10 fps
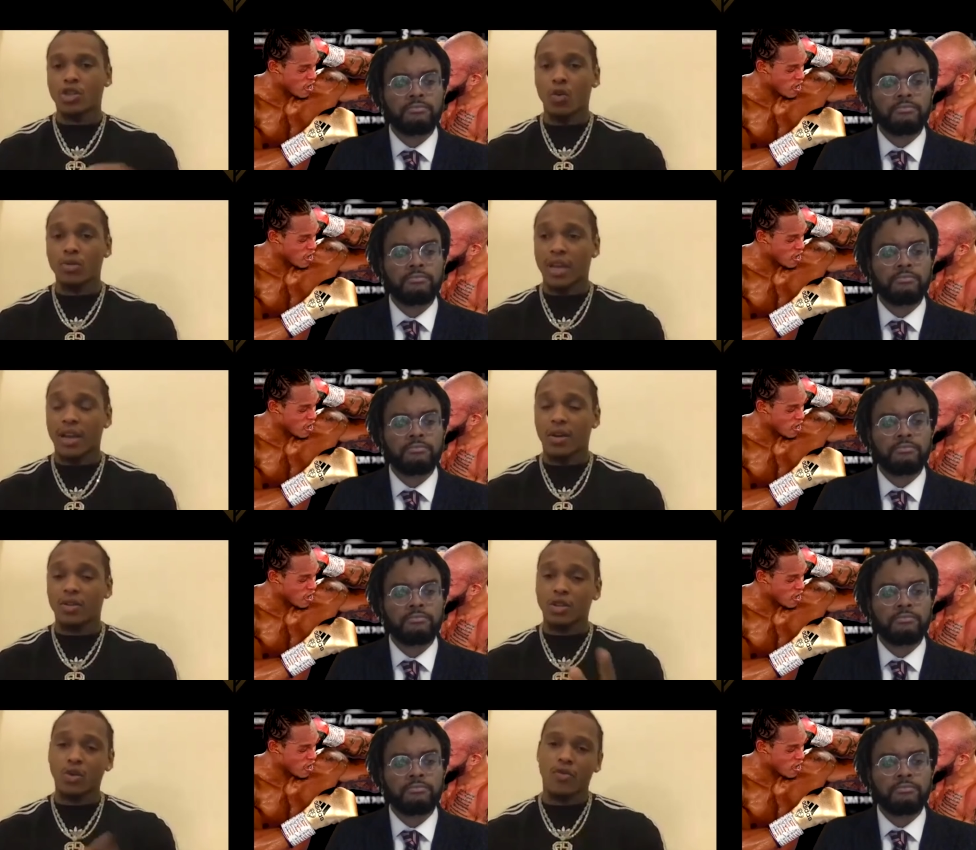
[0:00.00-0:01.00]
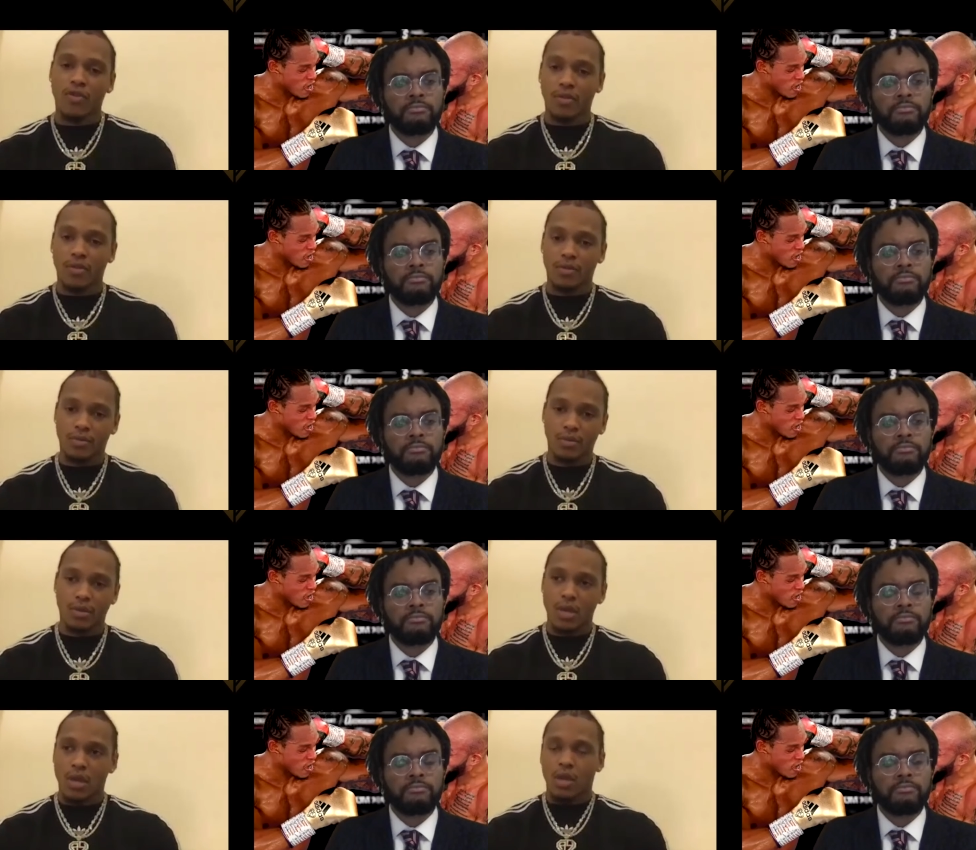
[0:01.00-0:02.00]
Speaker 1: that on the top round,
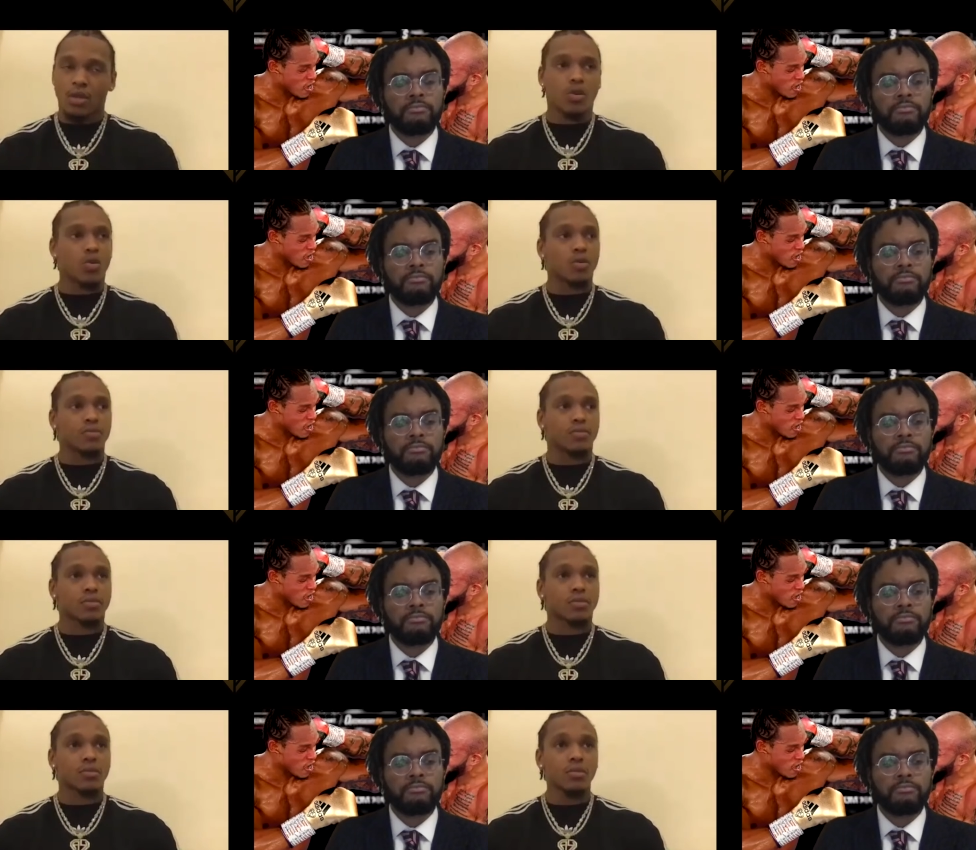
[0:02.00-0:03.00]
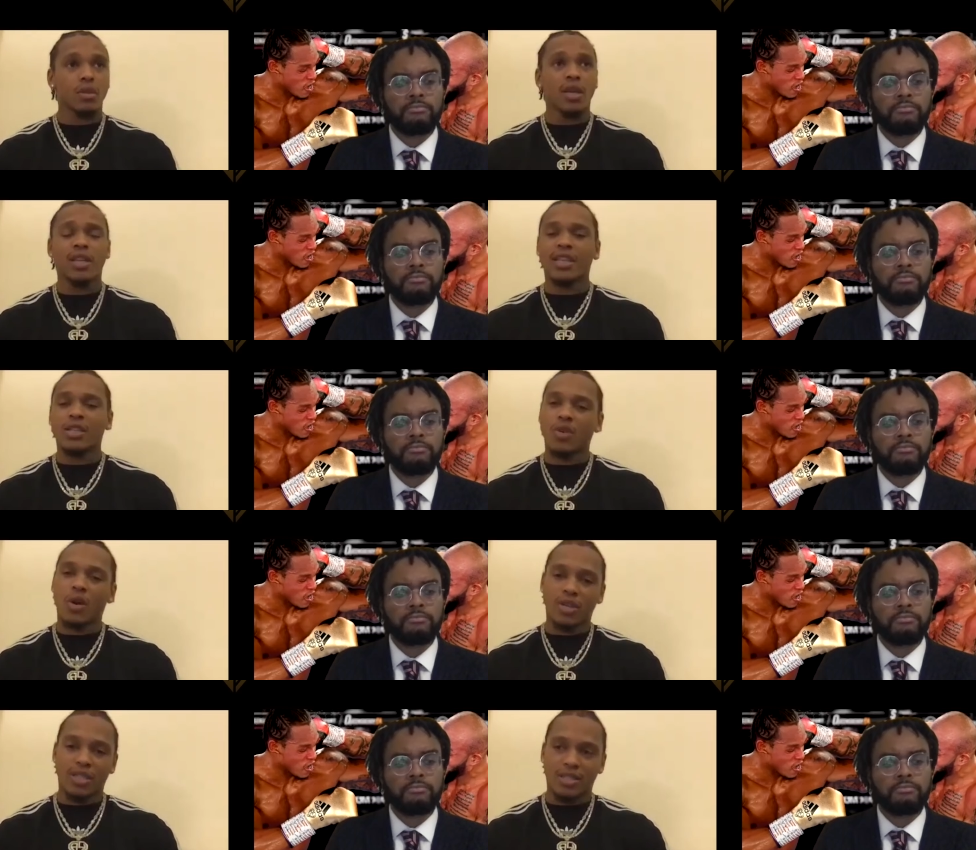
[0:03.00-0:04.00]
so and that's what I went
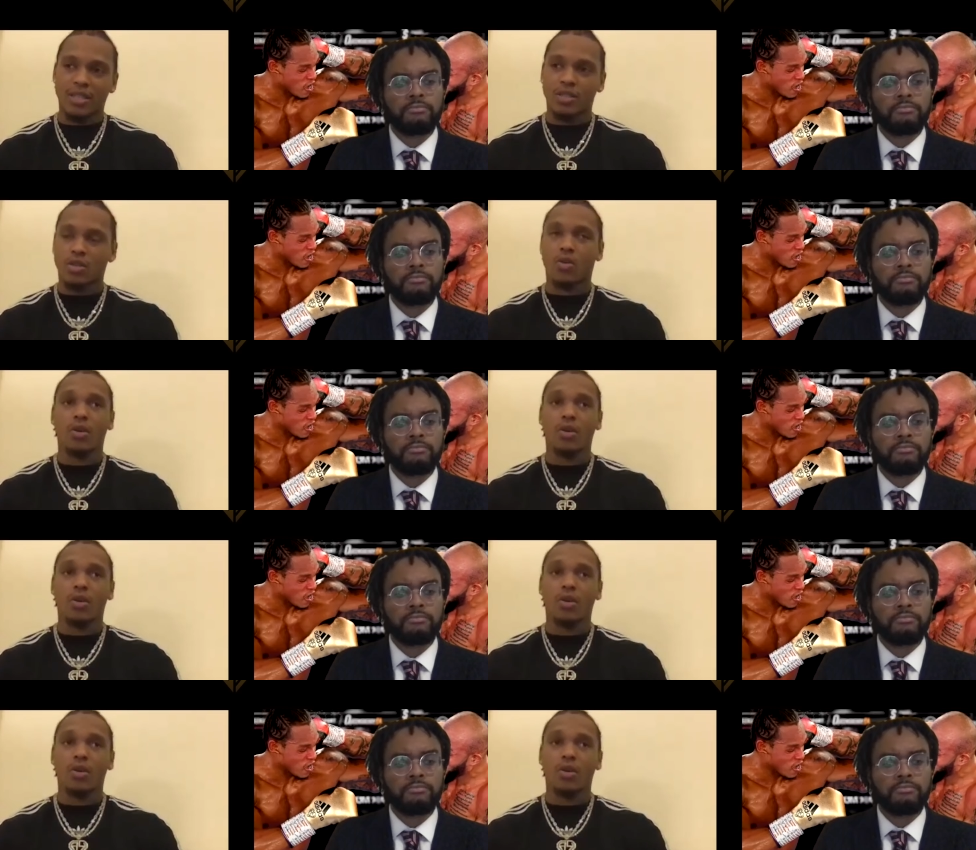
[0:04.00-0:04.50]
and did. So